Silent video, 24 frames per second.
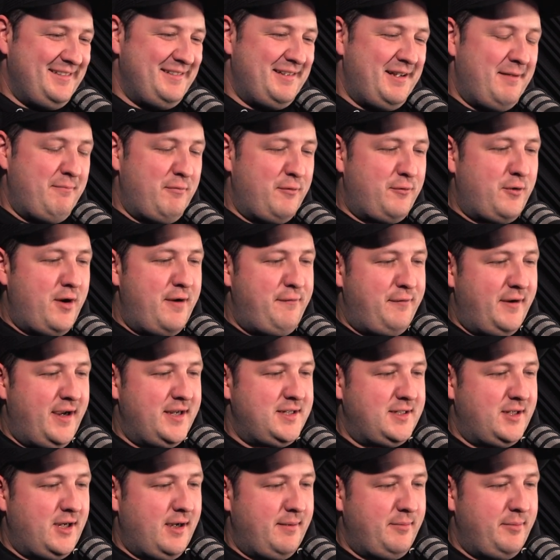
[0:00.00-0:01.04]
and before I forget
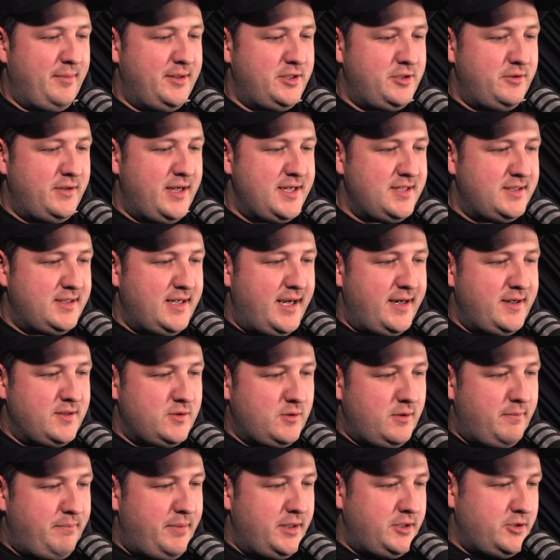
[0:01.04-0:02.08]
to compliment you, nice
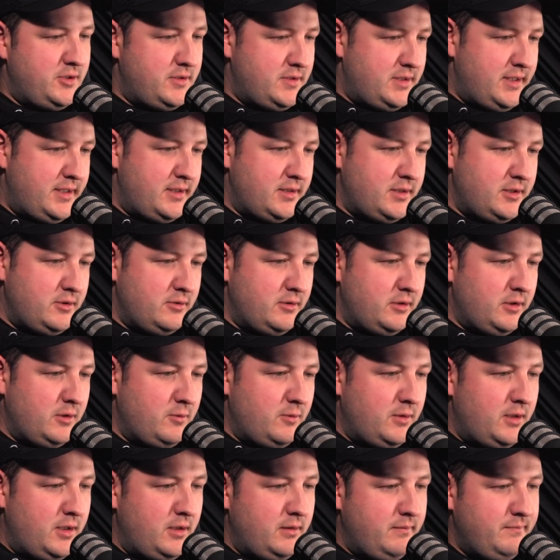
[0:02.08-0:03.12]
dinosaur pictures there too on the
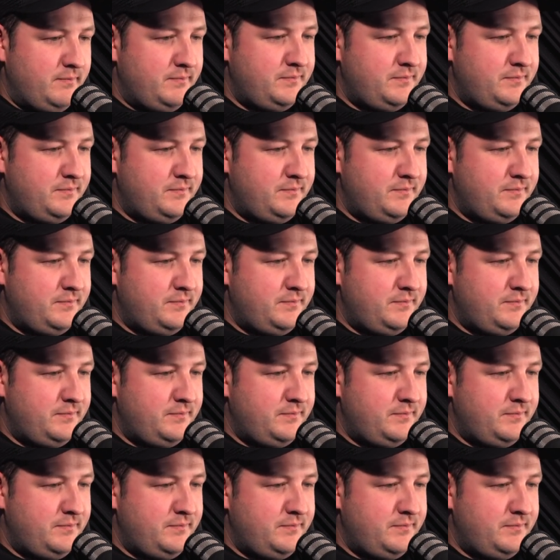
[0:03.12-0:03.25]
wall.